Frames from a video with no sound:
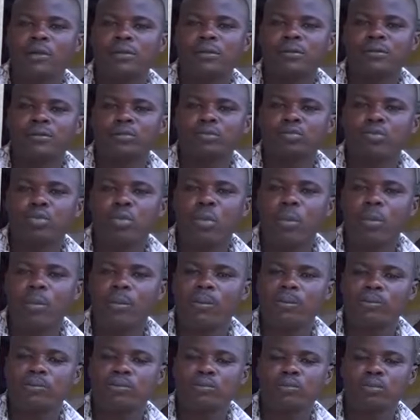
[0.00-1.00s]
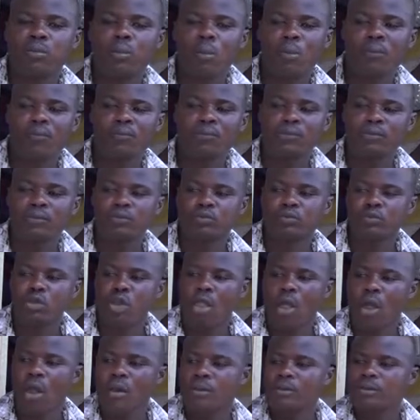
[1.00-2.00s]
youth across the
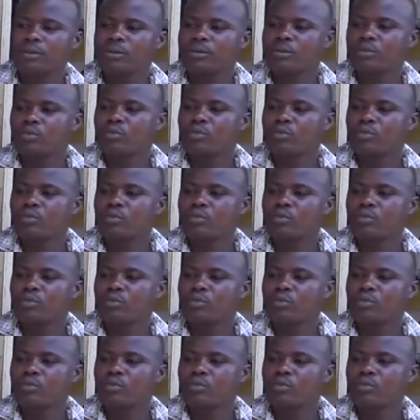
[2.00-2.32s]
country are